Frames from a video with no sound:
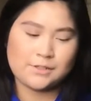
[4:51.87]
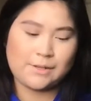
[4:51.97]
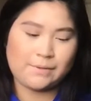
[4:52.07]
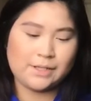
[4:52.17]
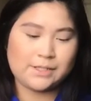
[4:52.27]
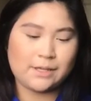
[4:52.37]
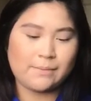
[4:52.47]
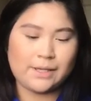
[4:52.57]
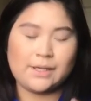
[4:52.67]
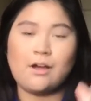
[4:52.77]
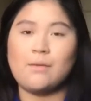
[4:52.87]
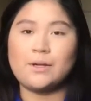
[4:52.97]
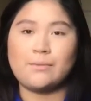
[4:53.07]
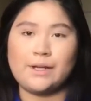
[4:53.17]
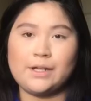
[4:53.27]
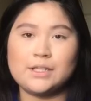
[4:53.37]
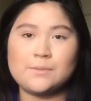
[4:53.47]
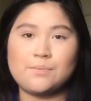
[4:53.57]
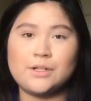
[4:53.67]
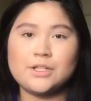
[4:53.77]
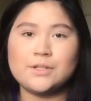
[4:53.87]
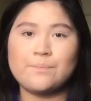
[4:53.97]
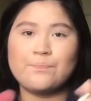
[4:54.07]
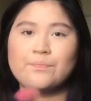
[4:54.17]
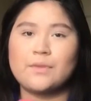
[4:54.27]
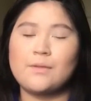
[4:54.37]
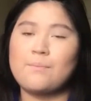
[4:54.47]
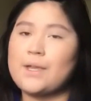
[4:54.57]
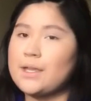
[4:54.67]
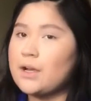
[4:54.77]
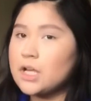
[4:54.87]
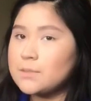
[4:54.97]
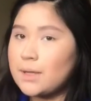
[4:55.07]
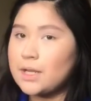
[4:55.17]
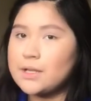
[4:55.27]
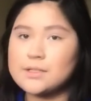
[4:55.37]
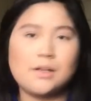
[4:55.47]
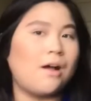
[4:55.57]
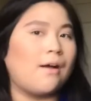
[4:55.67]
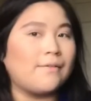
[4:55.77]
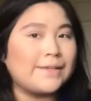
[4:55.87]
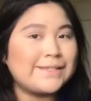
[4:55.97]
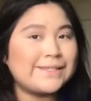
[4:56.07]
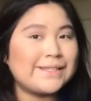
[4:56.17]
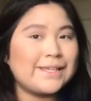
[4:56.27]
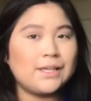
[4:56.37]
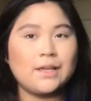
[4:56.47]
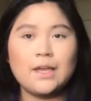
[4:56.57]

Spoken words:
So I'm gonna take my It Ombre Radiance brush by It Cosmetics, obviously,